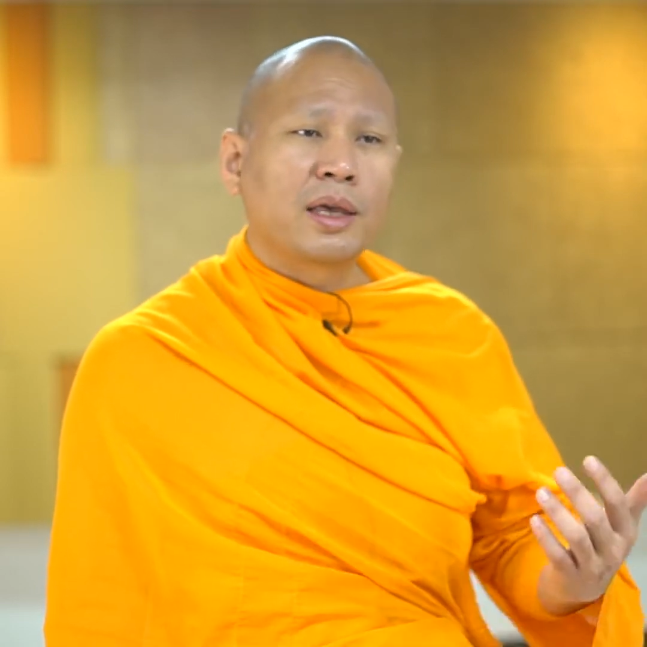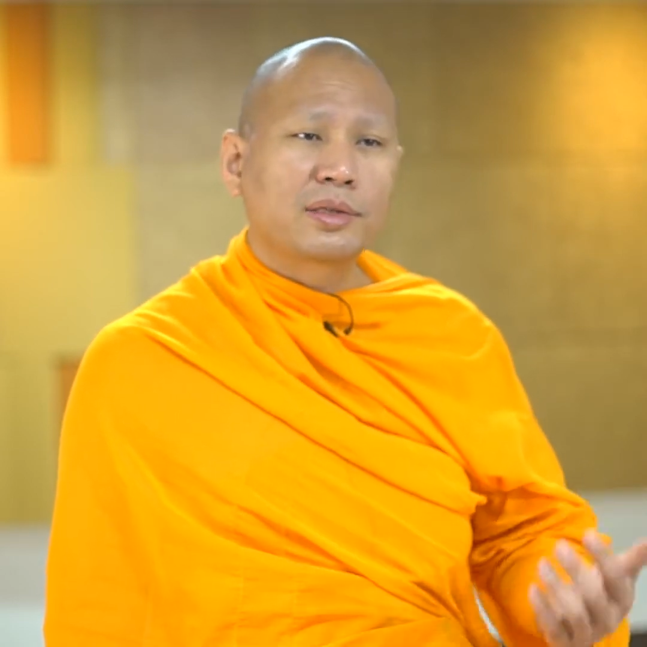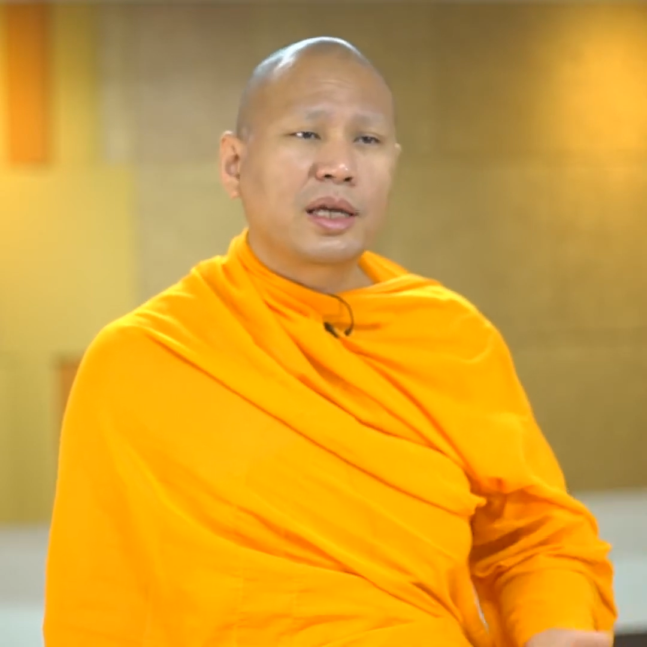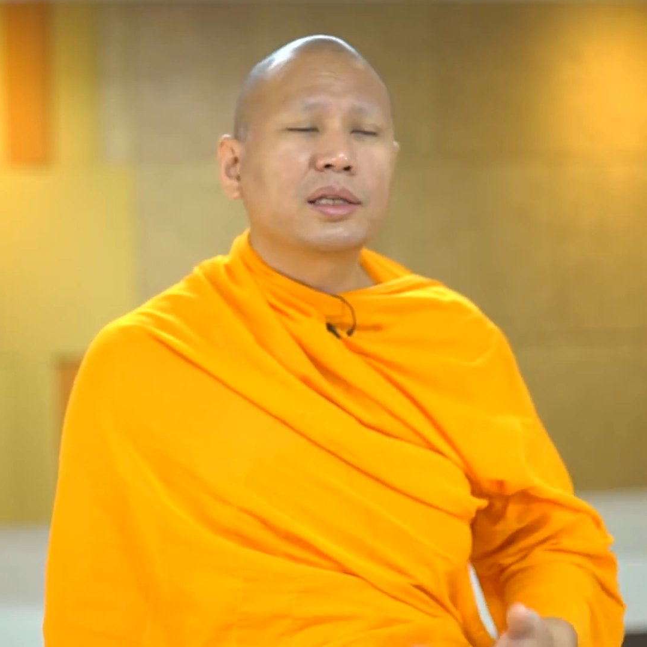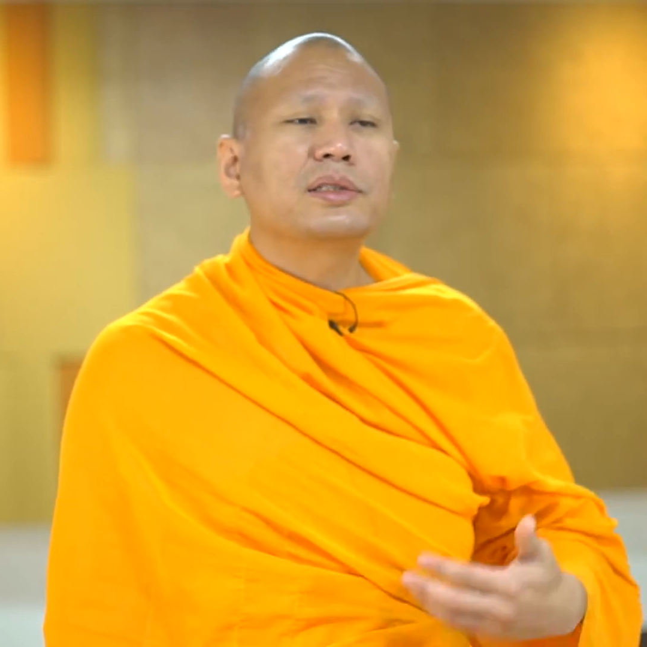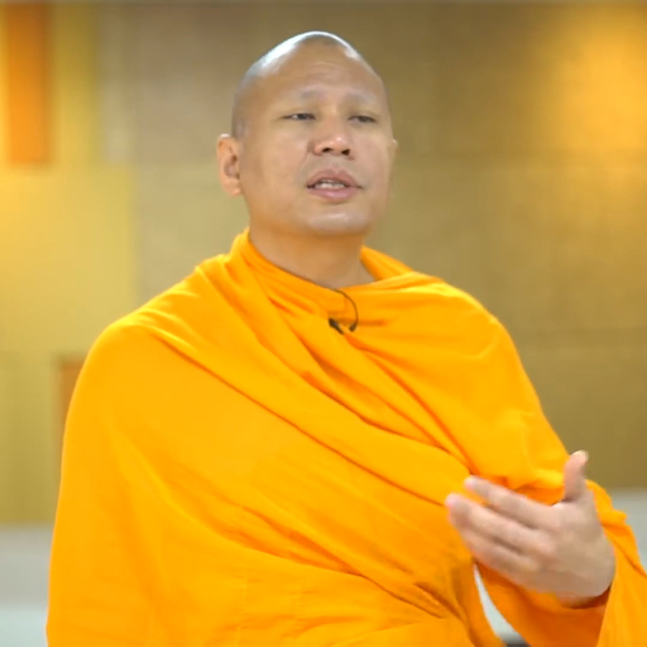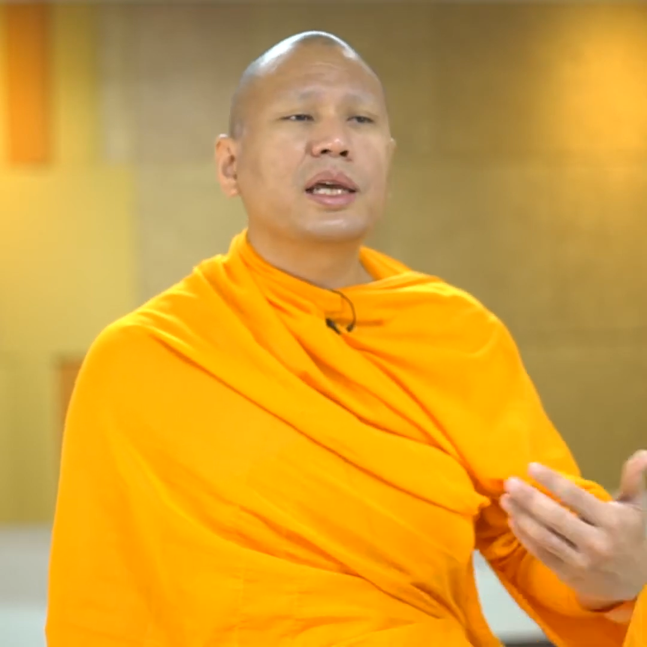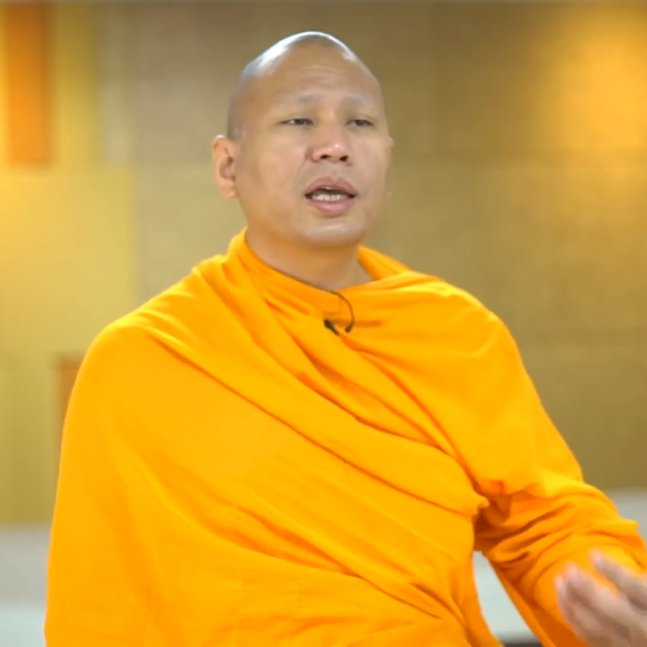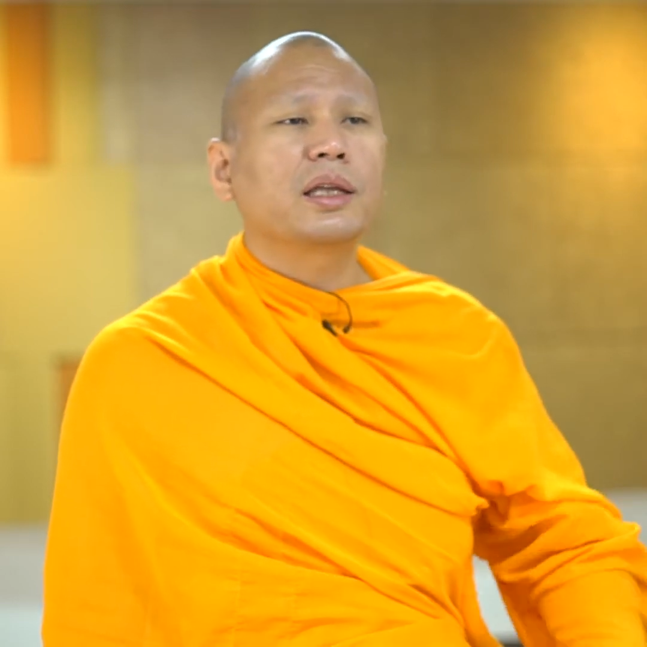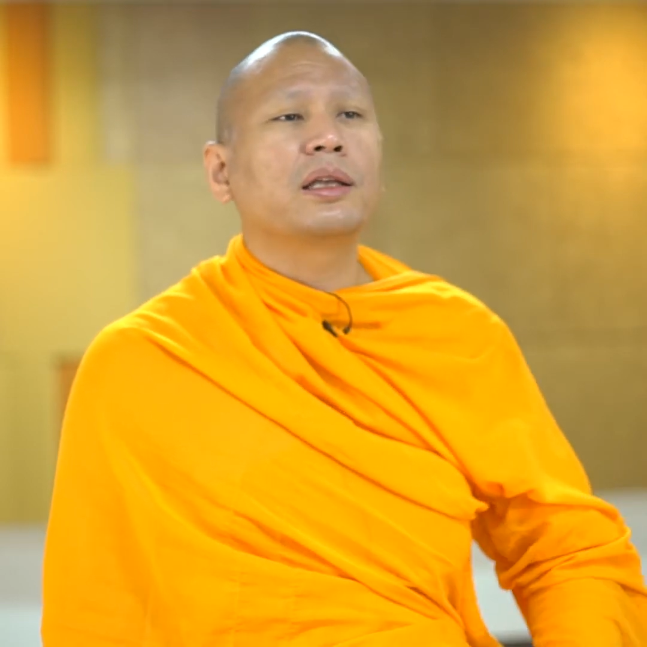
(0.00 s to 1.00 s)
and started
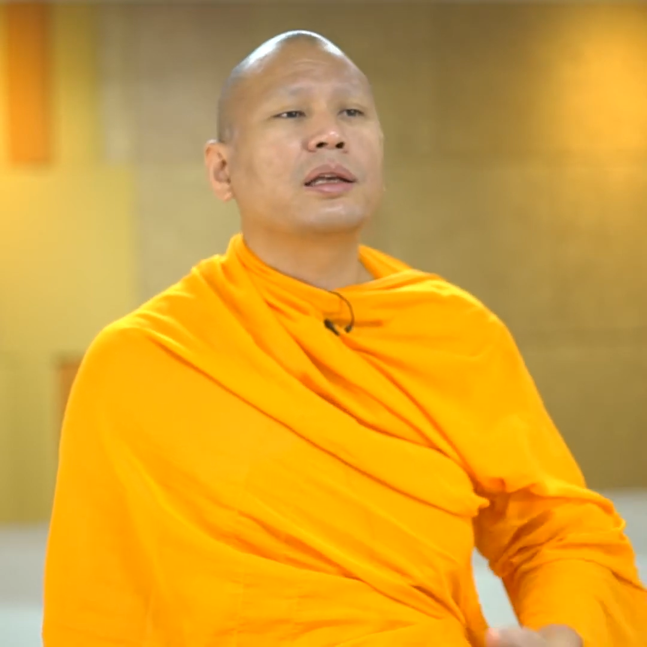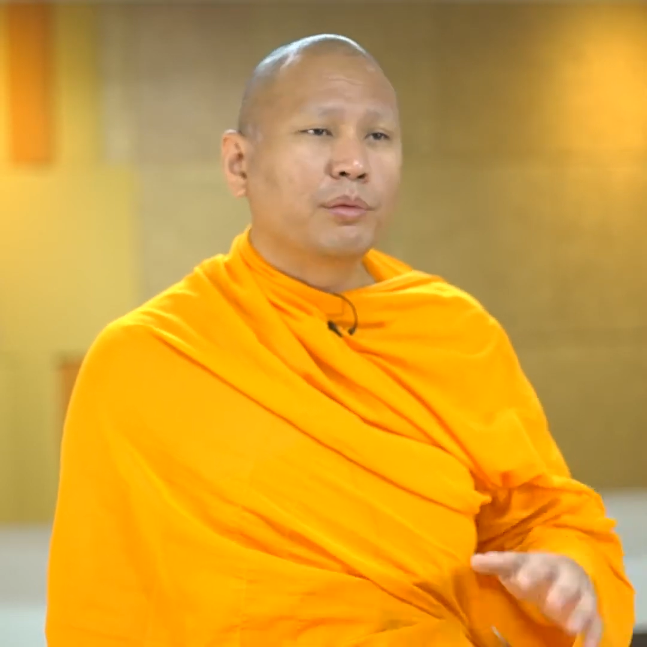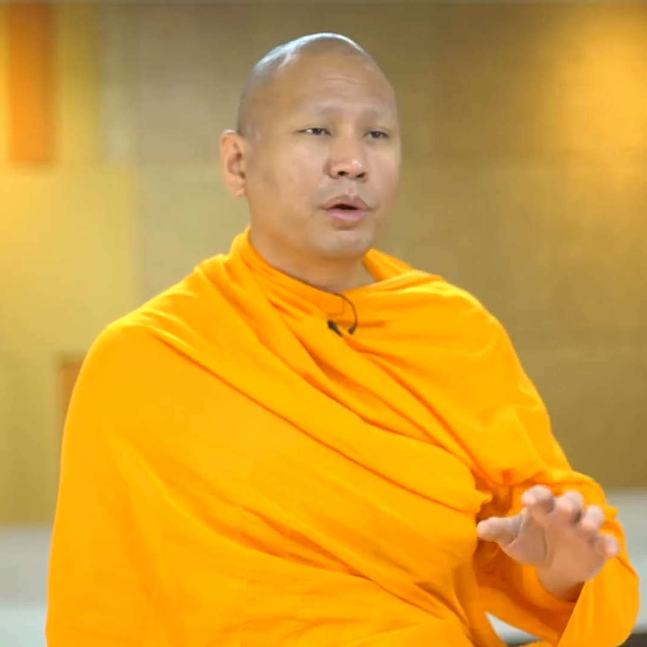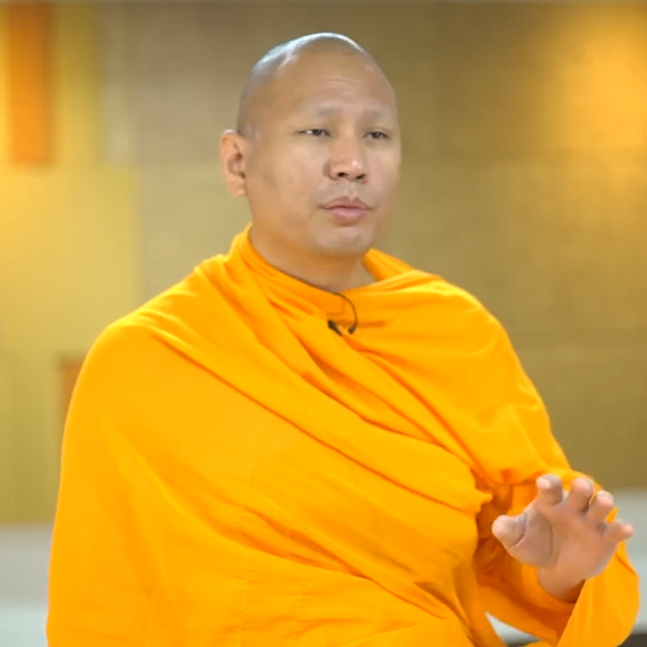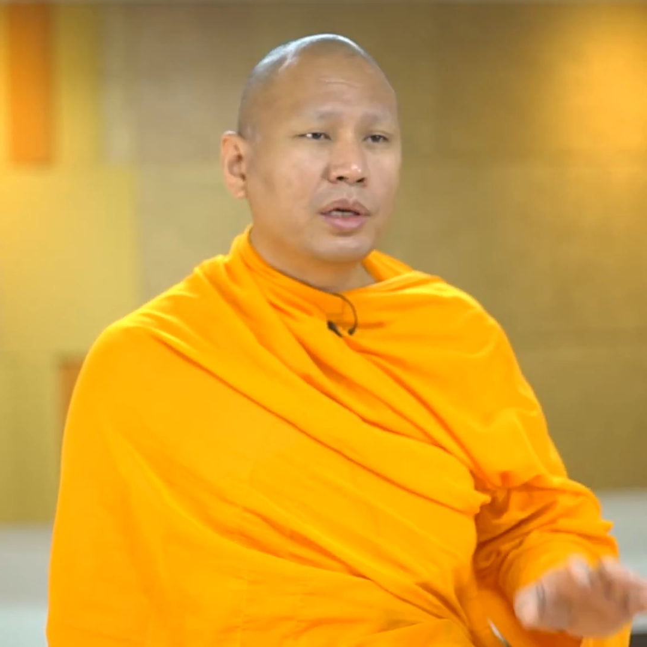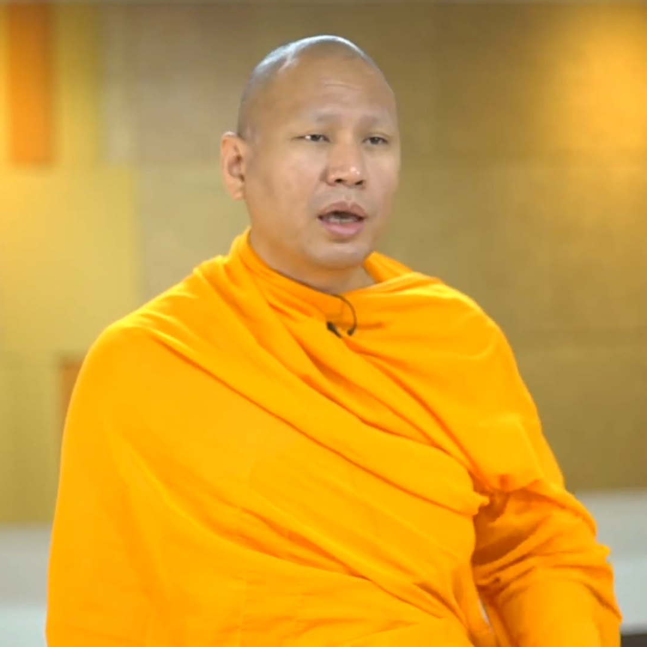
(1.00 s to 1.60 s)
taking, when